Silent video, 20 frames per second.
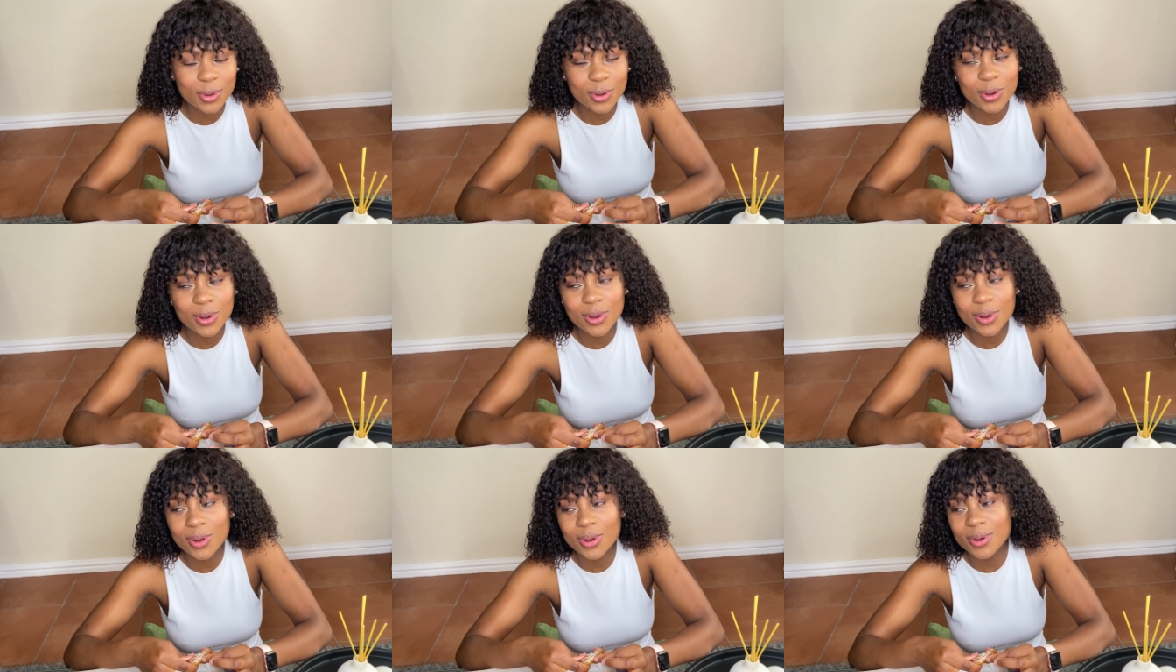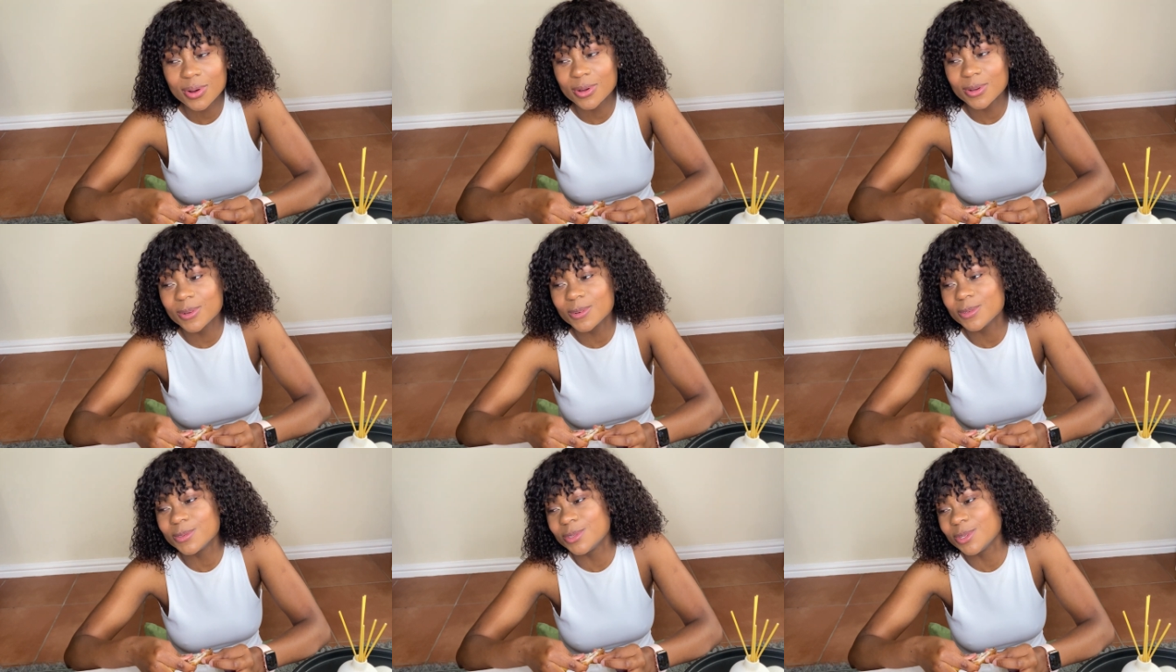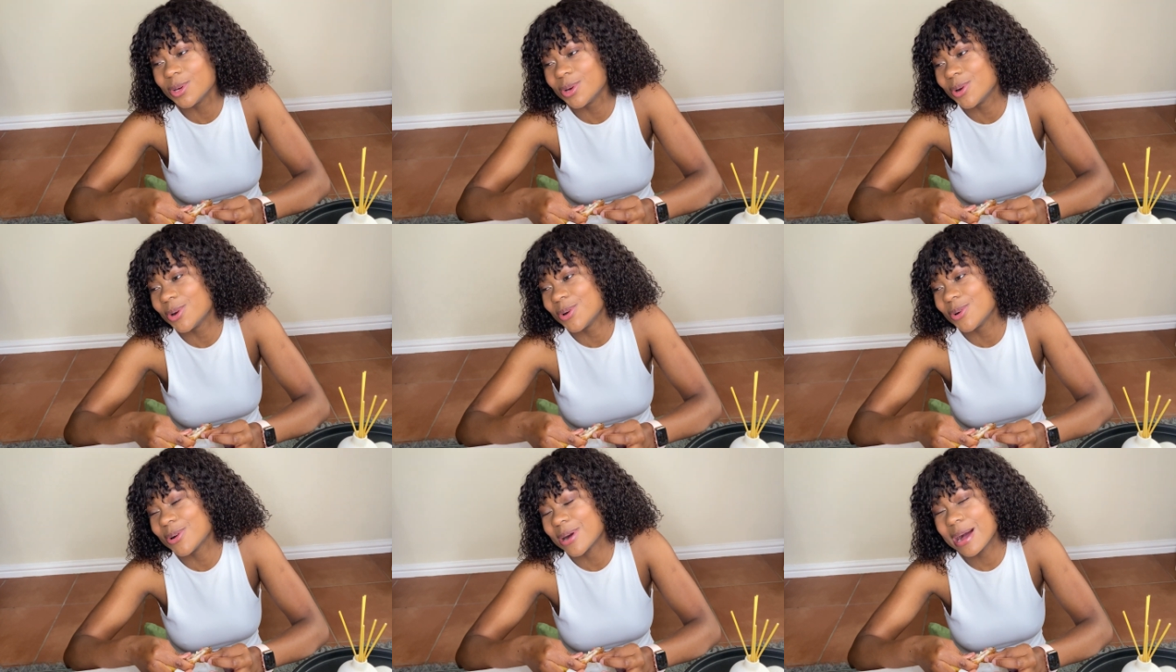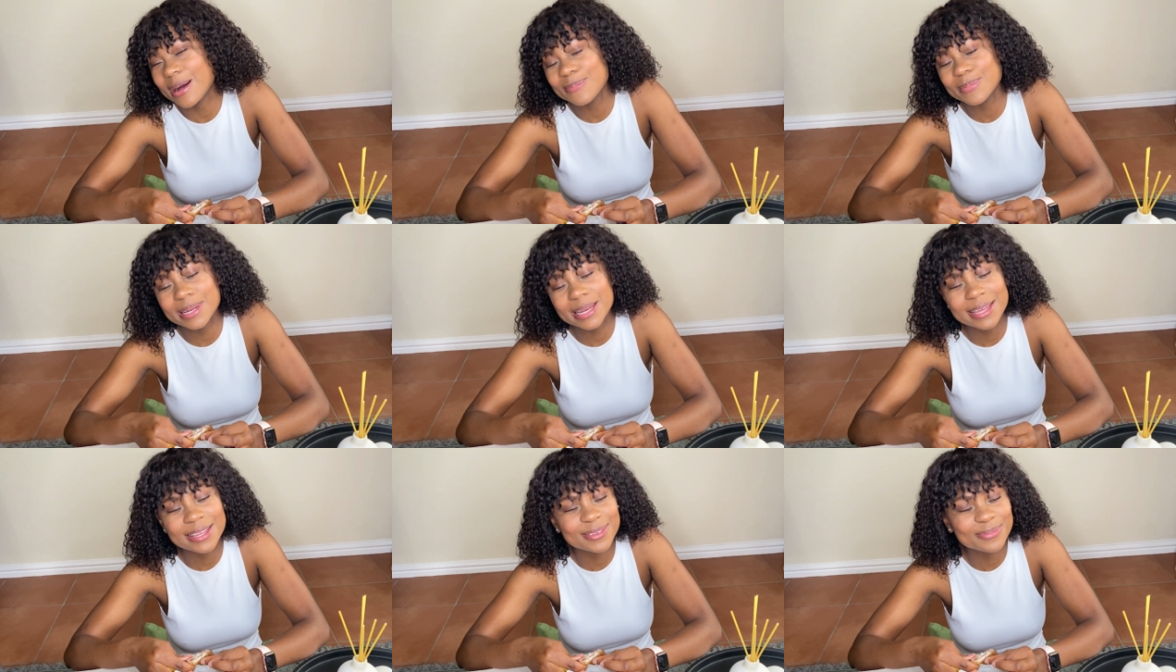oh no.
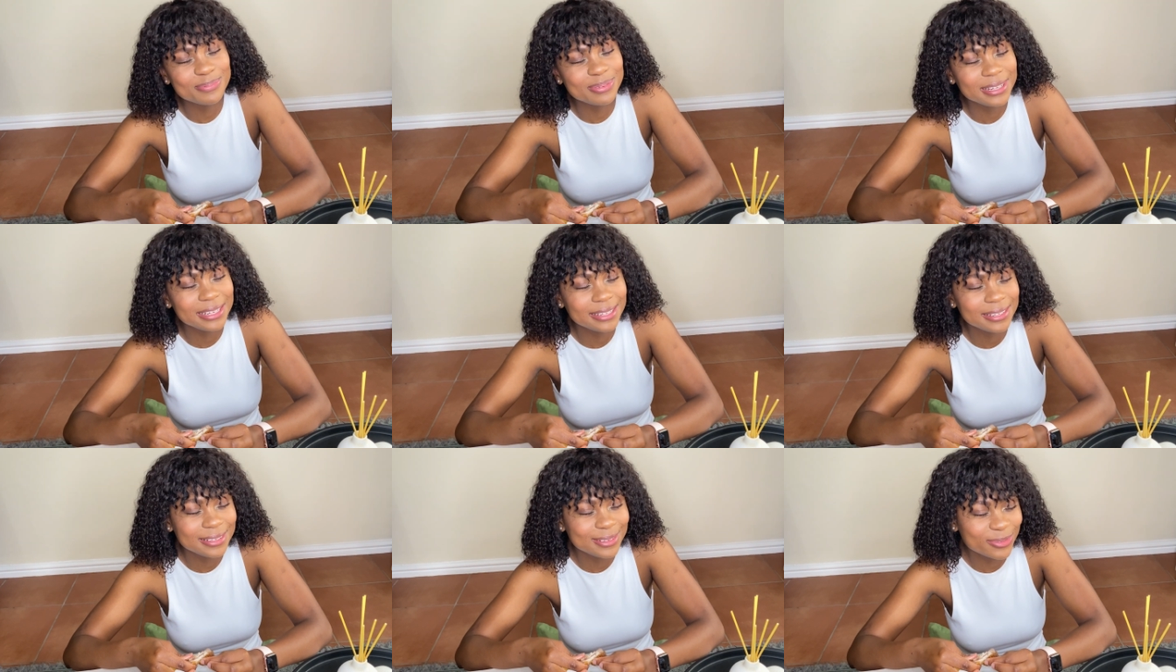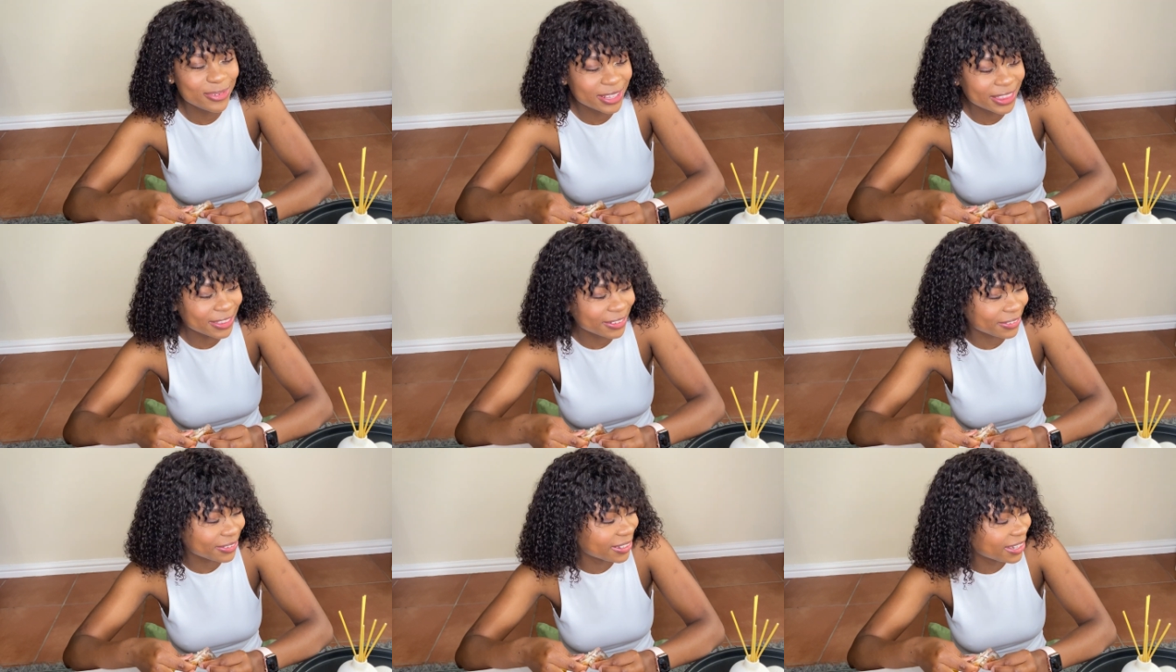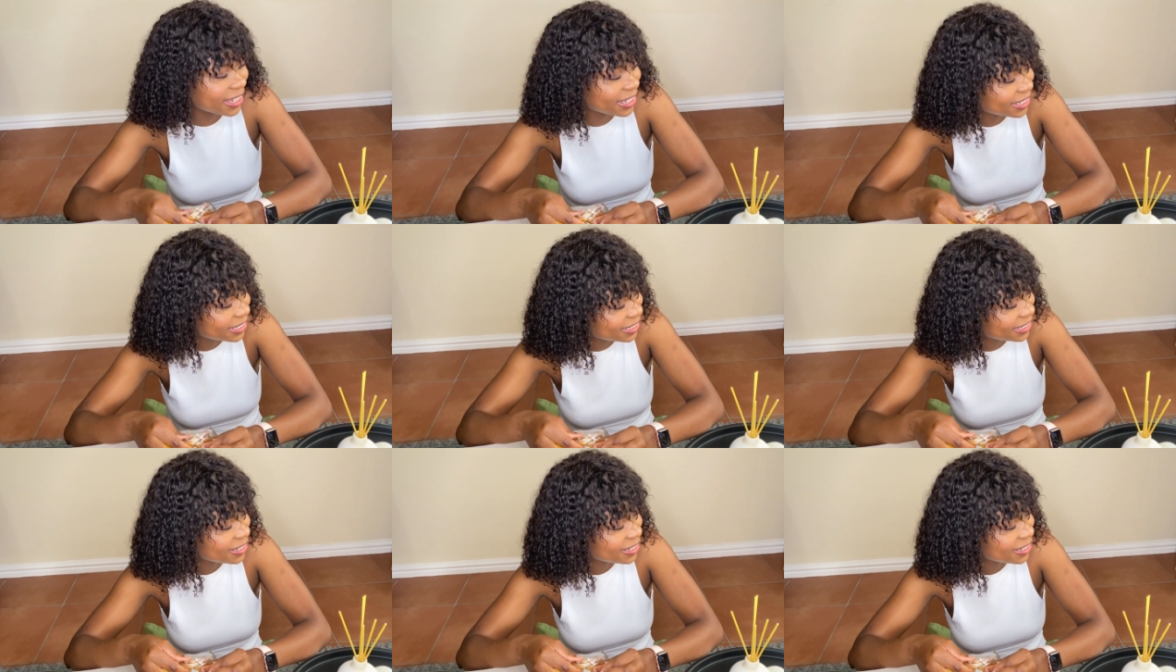I'm like, what the fuck?